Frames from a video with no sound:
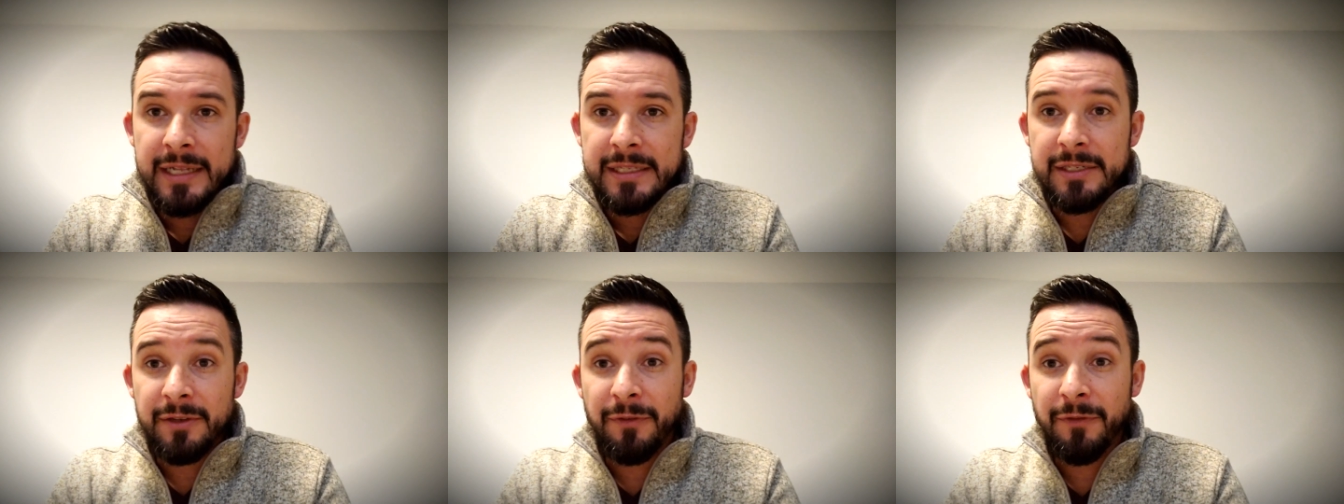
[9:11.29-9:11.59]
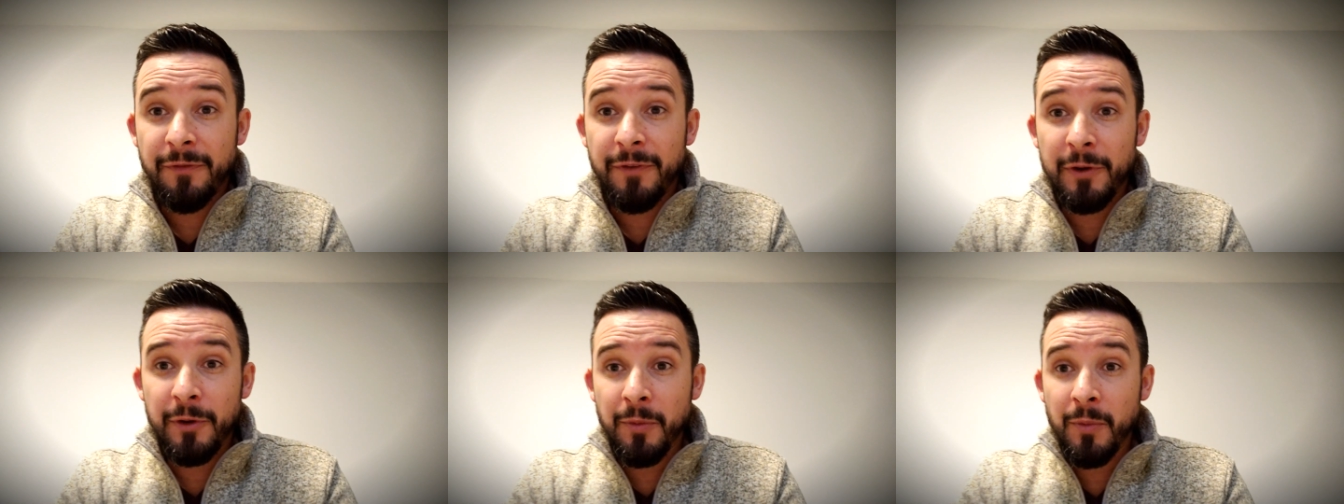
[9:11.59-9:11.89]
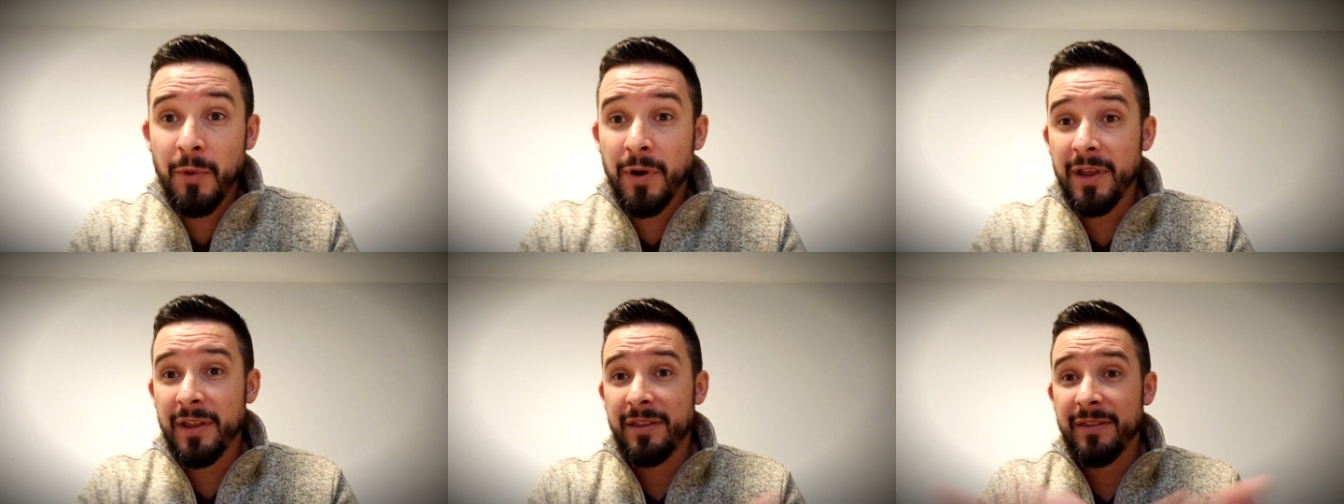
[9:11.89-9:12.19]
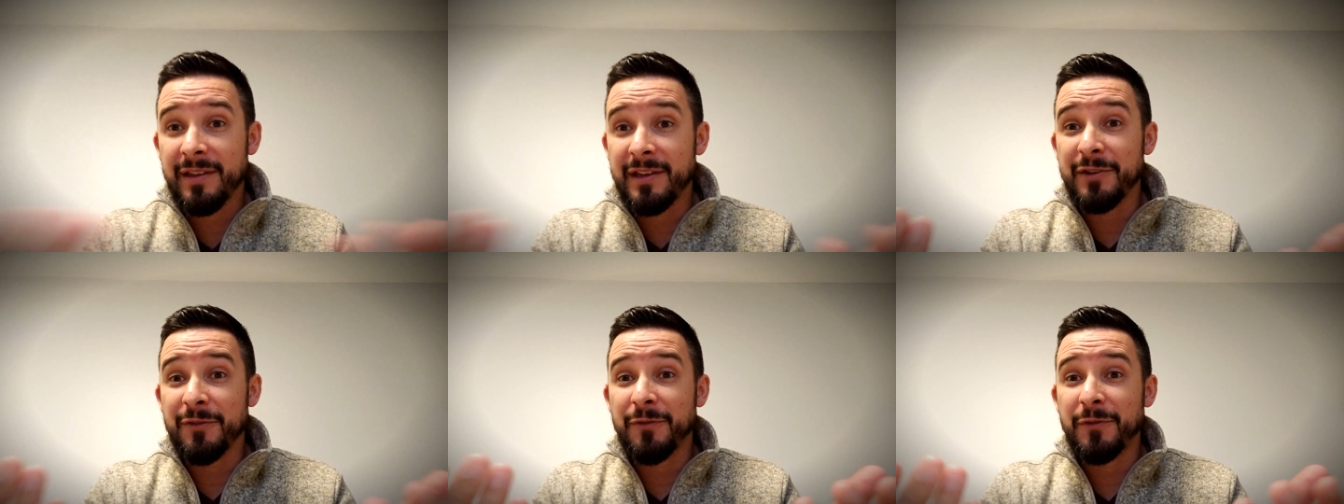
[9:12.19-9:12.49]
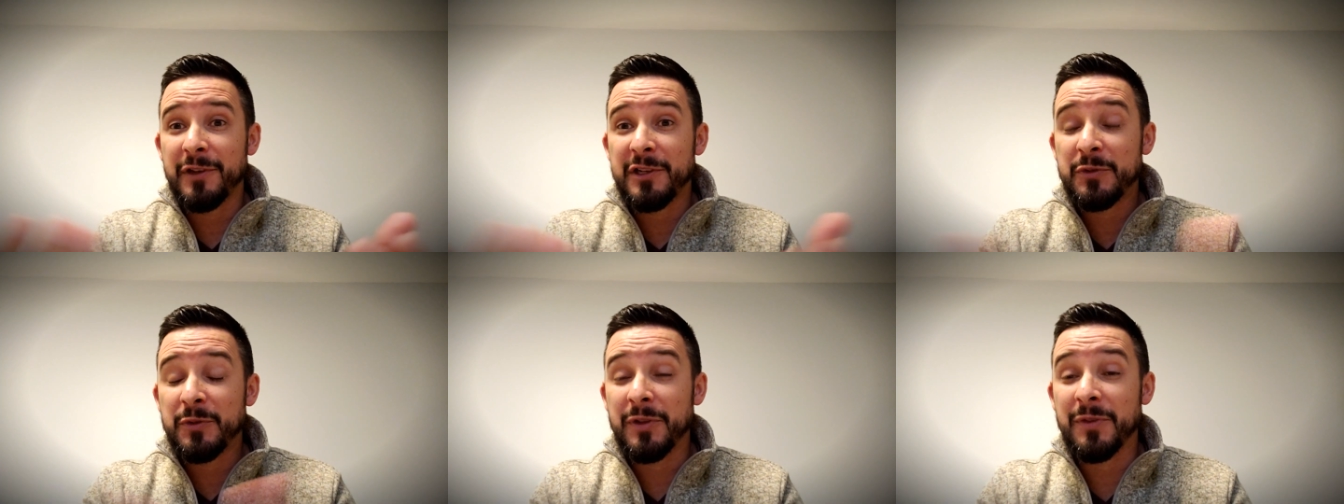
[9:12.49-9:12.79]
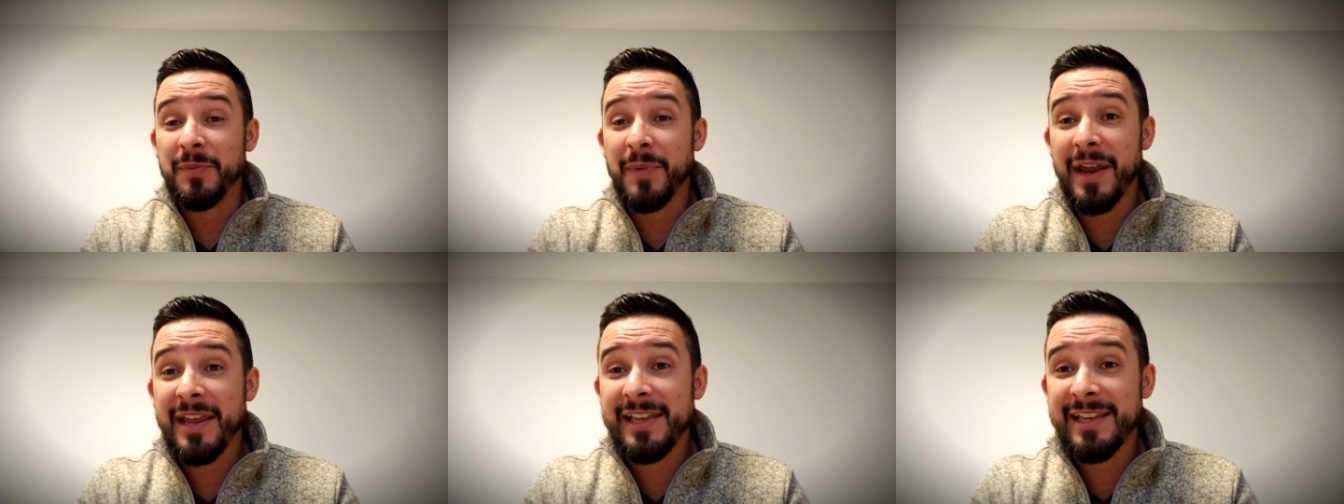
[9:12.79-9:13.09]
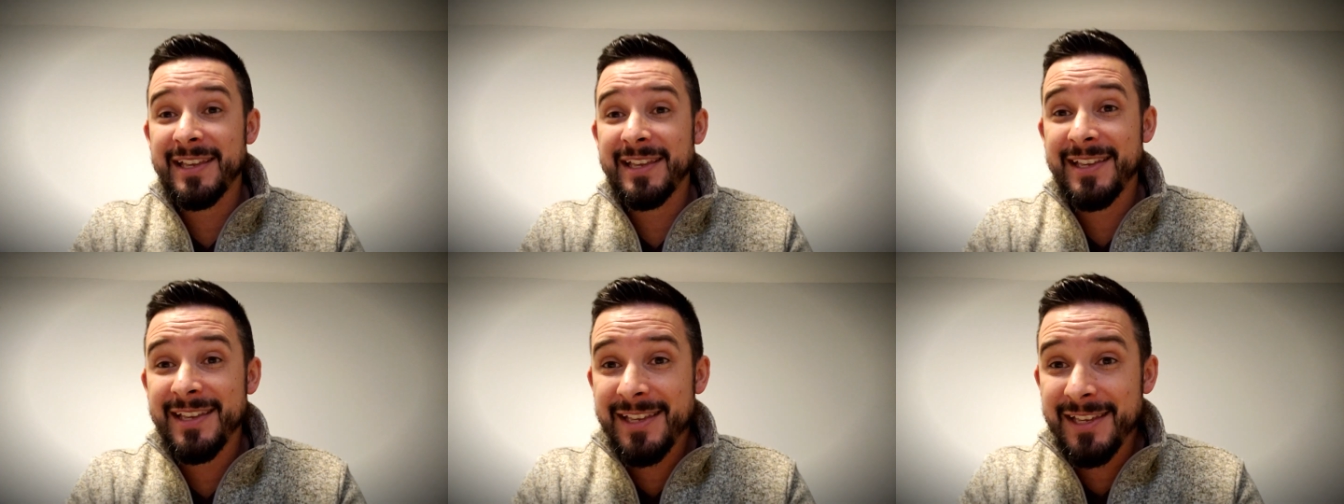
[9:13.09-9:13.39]
to film with and to fish with
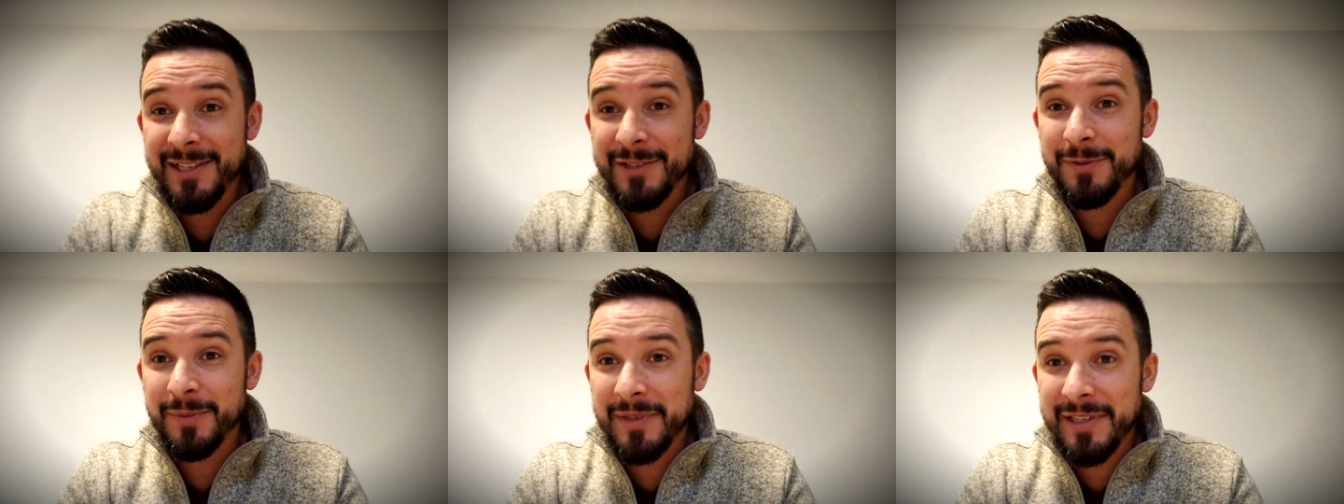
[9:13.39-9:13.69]
Mike Keyes